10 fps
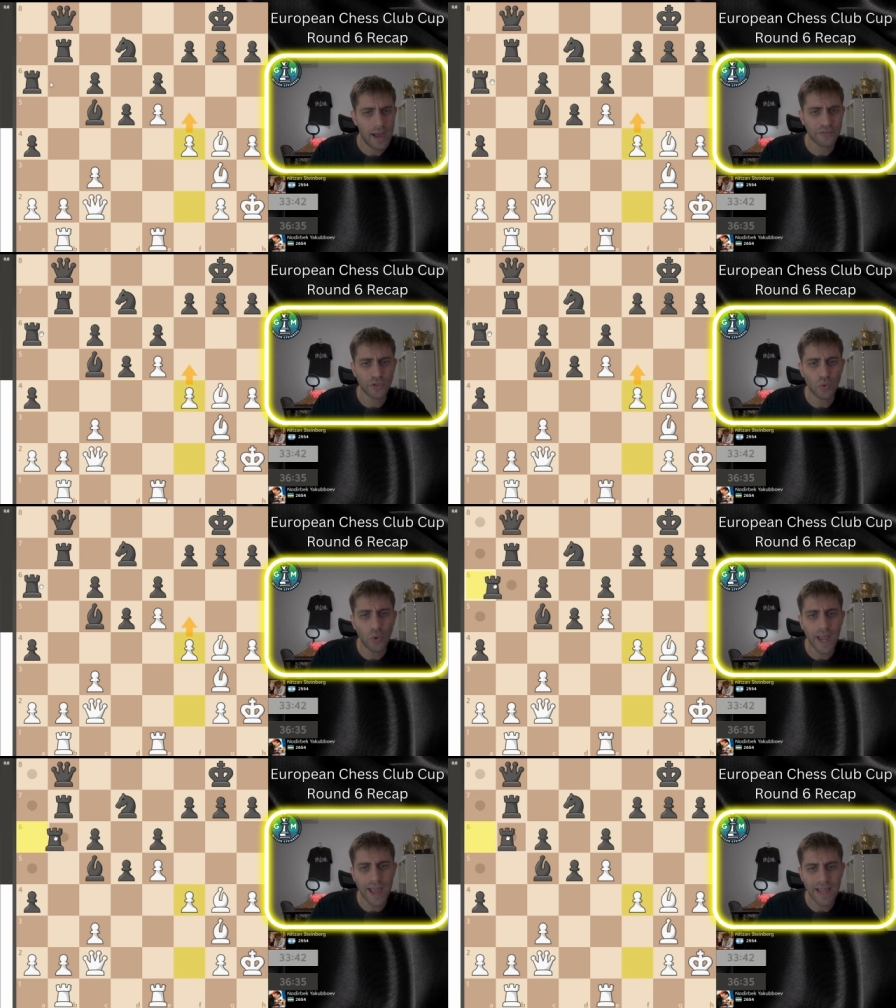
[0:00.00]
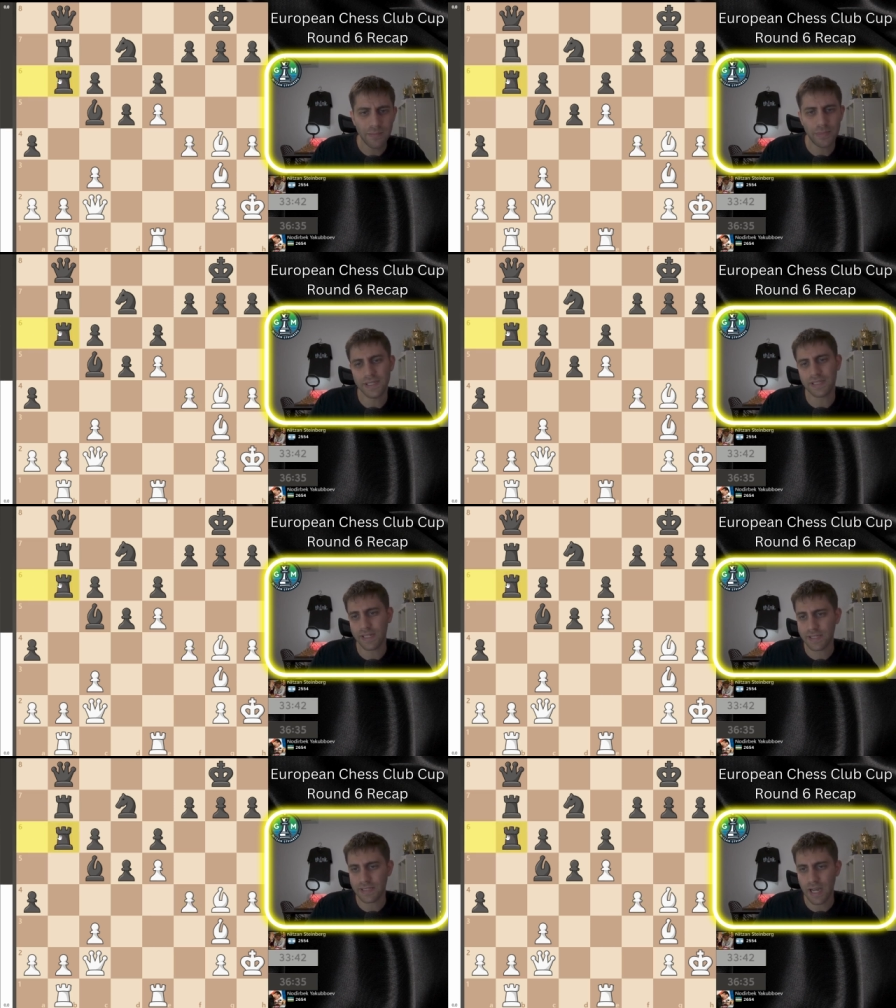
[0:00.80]
After rook a
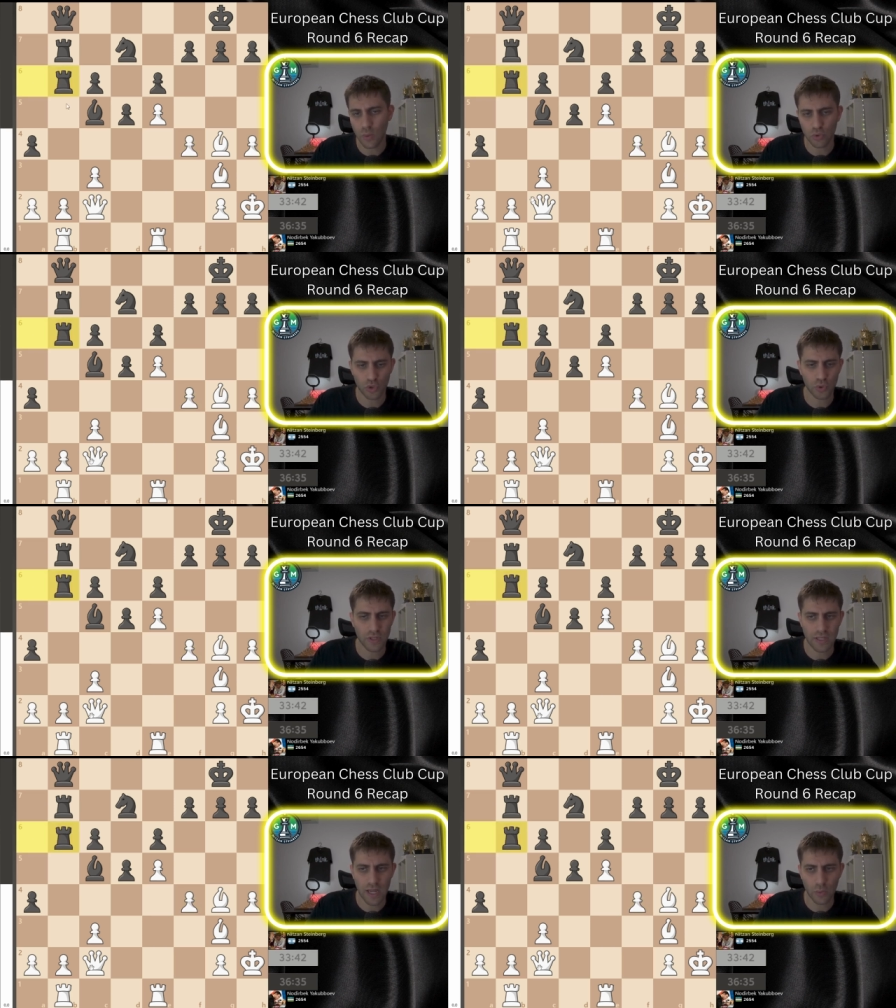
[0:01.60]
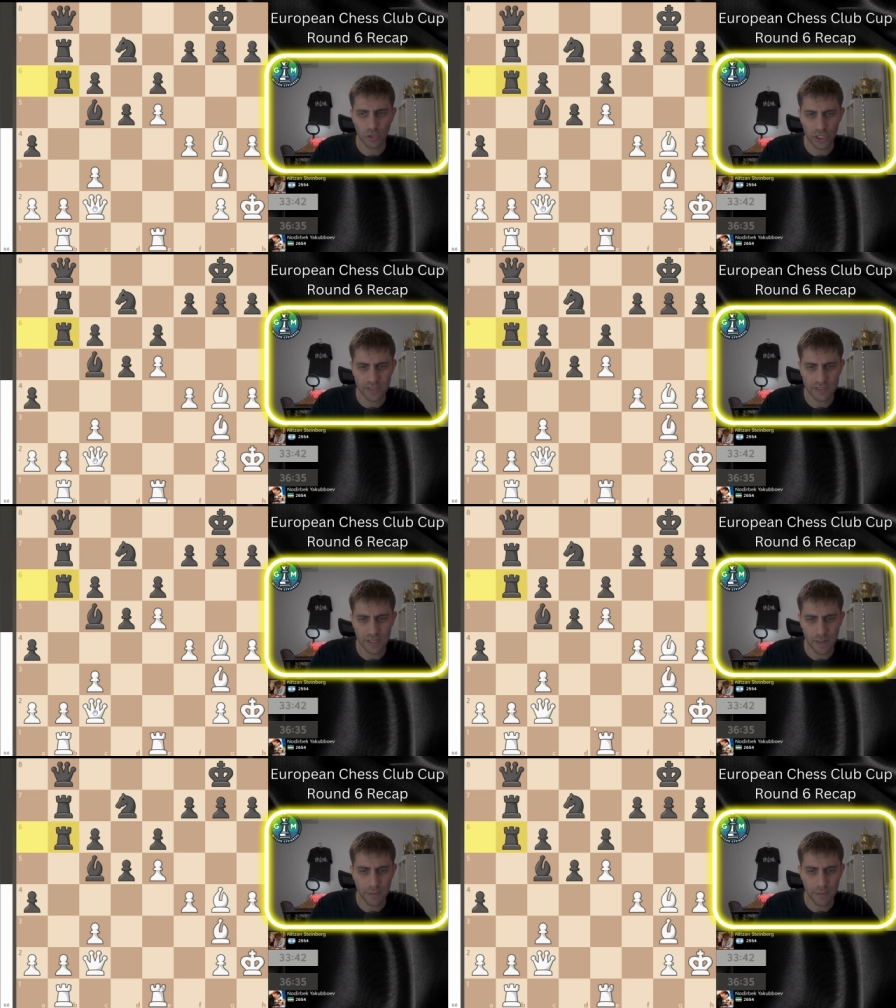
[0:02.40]
b6, I was sure that I will just uh,